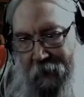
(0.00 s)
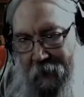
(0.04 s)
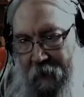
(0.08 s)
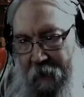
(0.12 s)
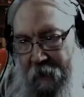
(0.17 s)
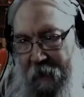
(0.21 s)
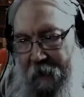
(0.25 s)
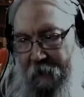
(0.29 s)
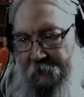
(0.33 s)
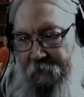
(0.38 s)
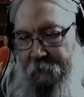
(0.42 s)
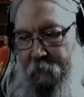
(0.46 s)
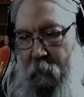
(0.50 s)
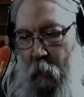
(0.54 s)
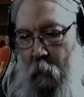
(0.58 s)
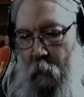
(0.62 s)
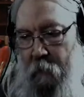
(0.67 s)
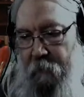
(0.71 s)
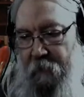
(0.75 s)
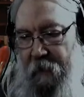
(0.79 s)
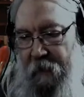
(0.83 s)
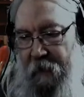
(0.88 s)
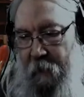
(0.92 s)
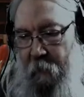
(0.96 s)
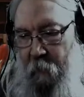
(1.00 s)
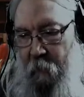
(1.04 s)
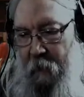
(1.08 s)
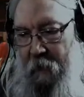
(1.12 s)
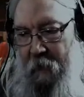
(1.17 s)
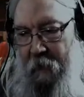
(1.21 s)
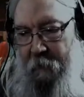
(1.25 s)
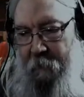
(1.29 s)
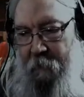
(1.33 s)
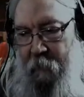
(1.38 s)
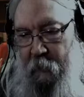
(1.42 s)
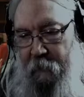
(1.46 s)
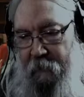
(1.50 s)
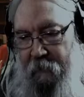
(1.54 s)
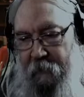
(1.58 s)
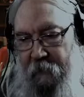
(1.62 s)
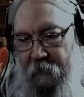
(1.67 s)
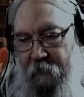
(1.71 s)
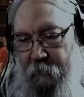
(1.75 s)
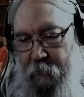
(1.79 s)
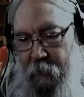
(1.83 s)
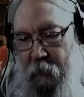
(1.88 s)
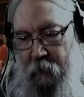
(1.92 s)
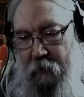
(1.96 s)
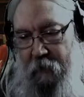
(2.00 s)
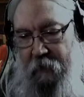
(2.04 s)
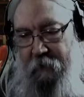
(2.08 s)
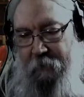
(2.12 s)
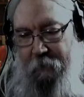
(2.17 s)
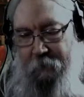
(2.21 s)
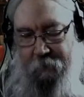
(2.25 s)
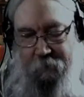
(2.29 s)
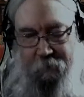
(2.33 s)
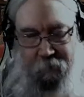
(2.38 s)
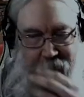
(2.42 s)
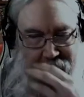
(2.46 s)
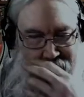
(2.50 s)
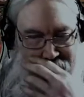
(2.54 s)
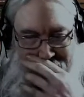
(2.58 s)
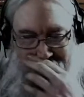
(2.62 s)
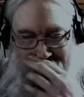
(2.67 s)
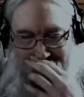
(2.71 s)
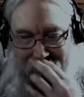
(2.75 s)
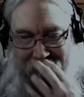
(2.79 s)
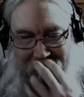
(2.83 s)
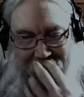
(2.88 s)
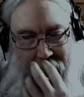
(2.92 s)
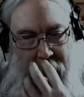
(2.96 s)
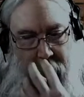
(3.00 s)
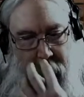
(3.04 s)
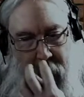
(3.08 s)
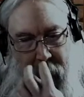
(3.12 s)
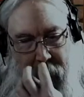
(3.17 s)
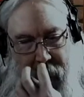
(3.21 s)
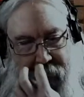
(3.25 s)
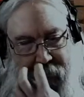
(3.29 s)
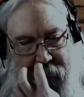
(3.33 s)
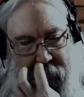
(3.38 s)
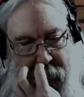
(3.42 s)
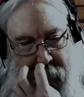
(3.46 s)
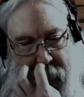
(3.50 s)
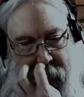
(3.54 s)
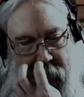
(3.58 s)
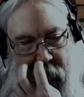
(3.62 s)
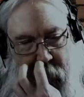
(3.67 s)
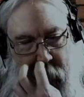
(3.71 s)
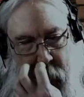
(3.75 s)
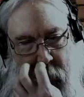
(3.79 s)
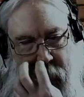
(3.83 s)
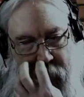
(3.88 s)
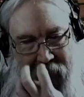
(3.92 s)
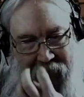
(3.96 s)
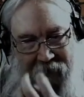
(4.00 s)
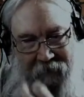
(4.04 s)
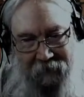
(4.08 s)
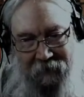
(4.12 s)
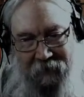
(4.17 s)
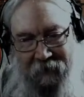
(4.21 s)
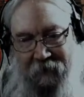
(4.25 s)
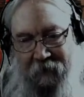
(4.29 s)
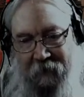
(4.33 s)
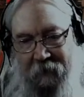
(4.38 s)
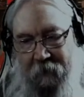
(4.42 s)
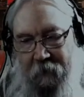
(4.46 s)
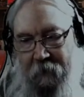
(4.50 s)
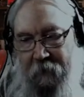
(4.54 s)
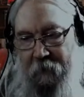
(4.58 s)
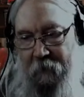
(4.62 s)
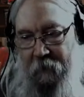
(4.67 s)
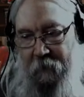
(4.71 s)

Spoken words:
I have more than I want to put in this book because I don't want it to get too lengthy.